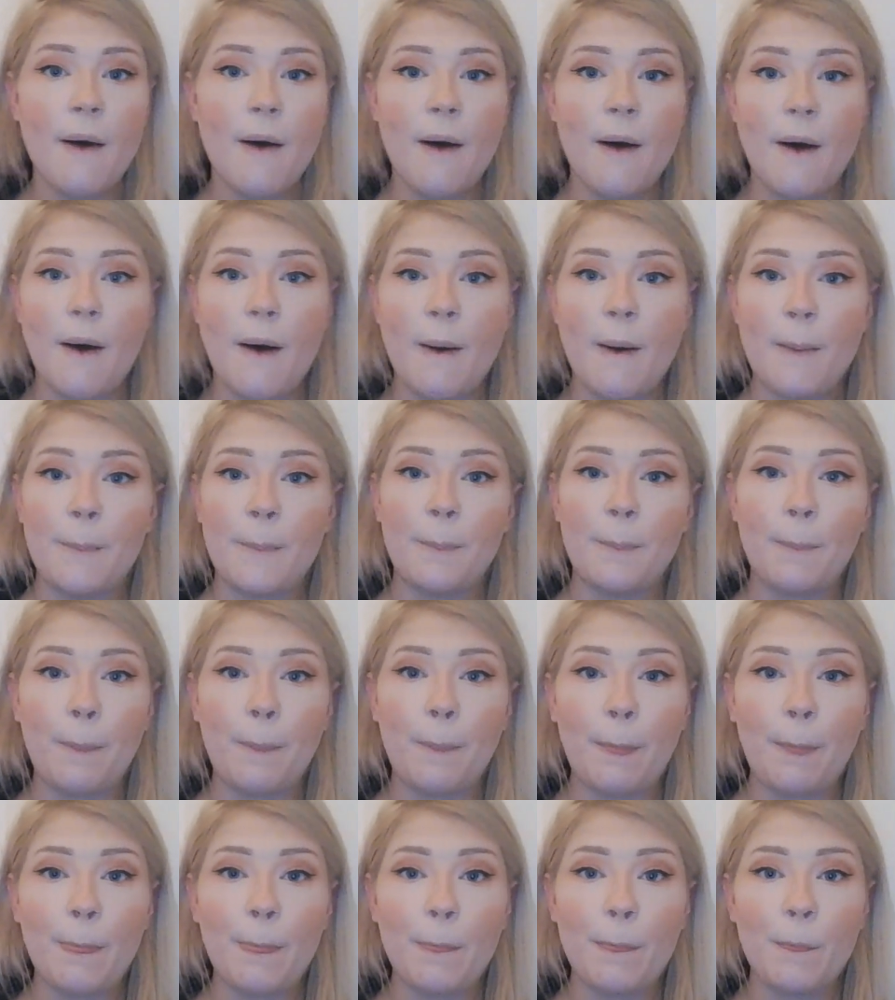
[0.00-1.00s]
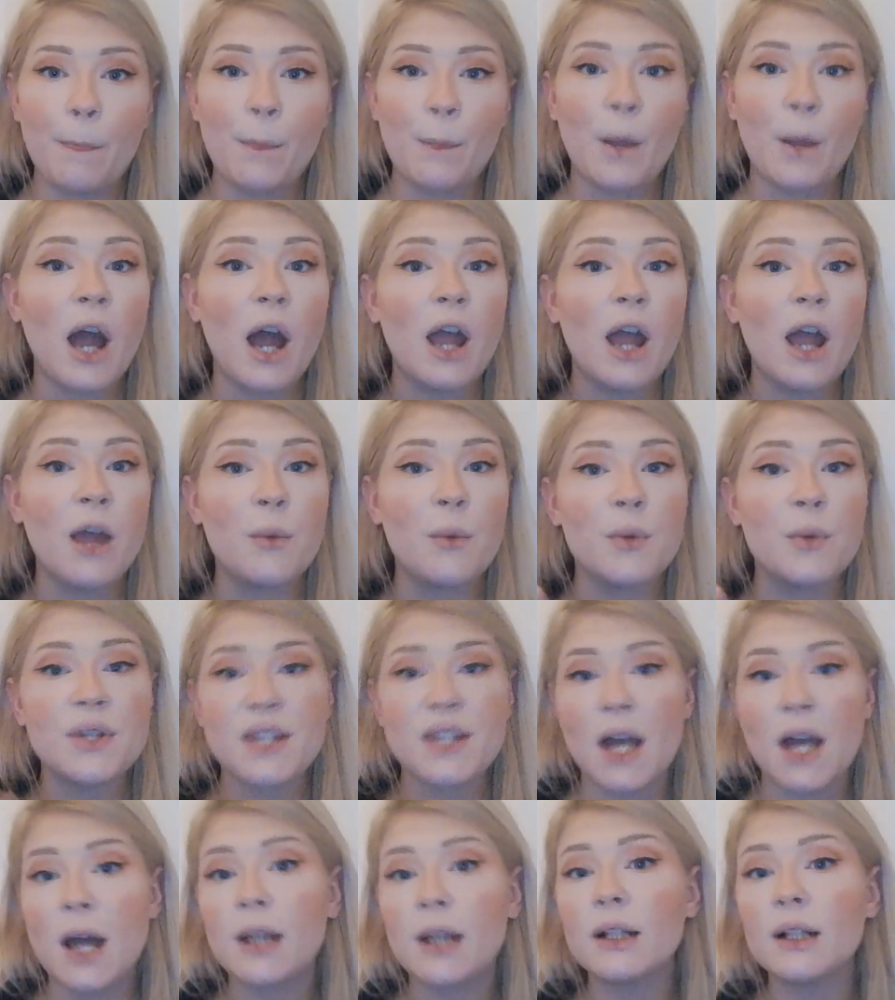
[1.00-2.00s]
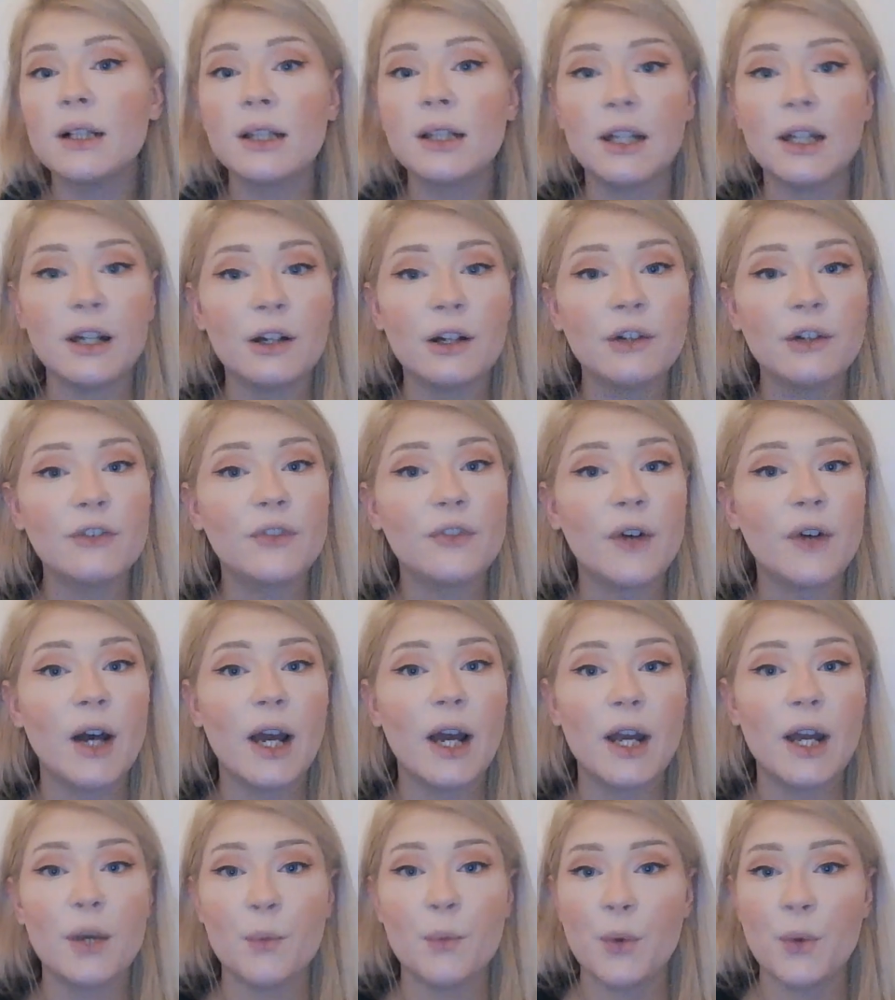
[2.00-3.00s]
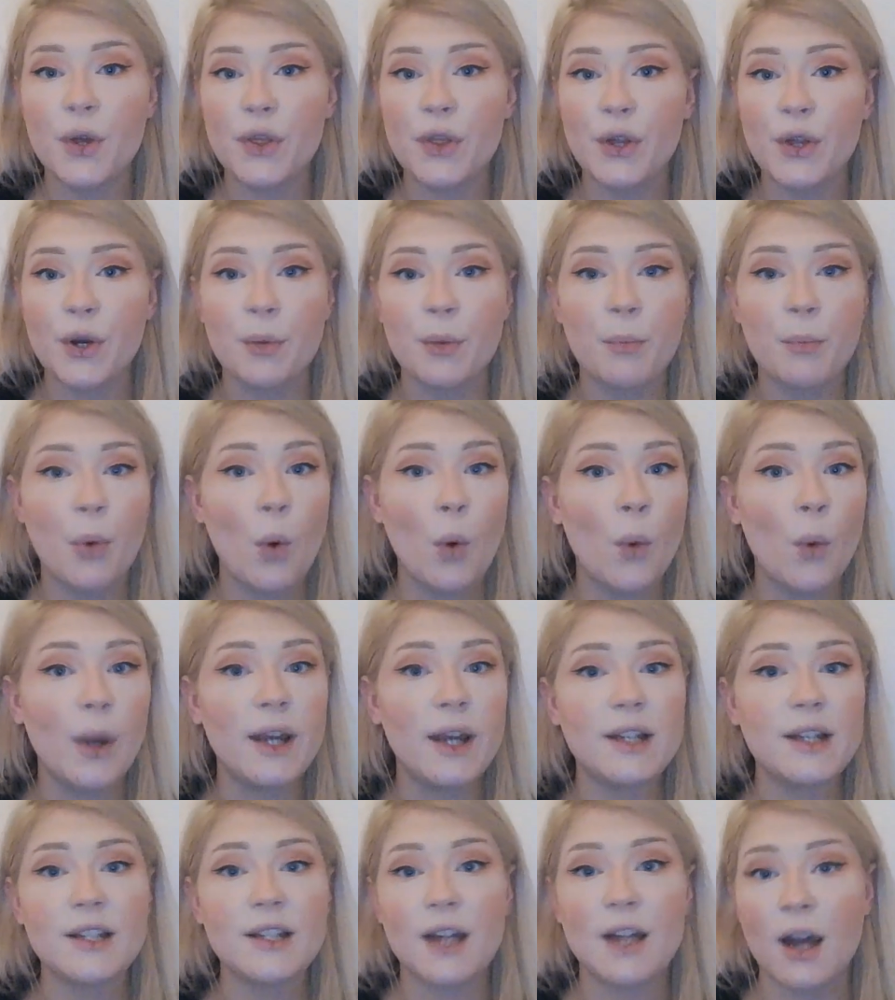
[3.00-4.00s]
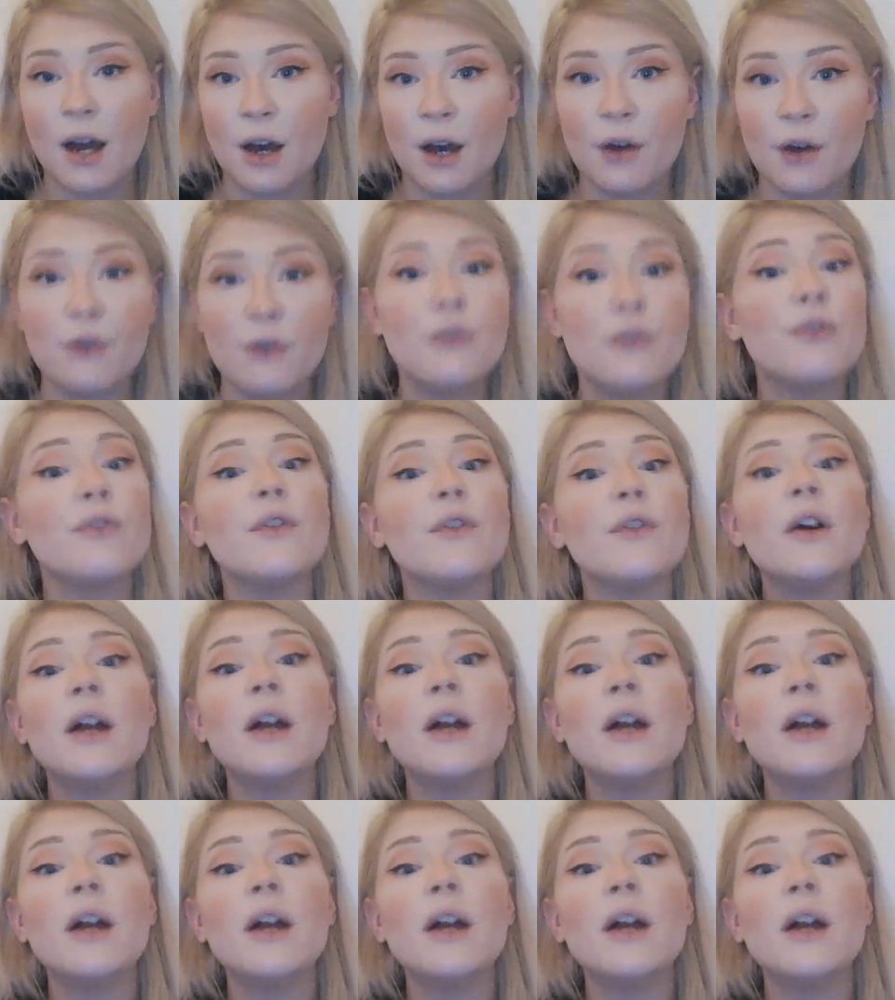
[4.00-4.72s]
Um, I was unclarified with your point of,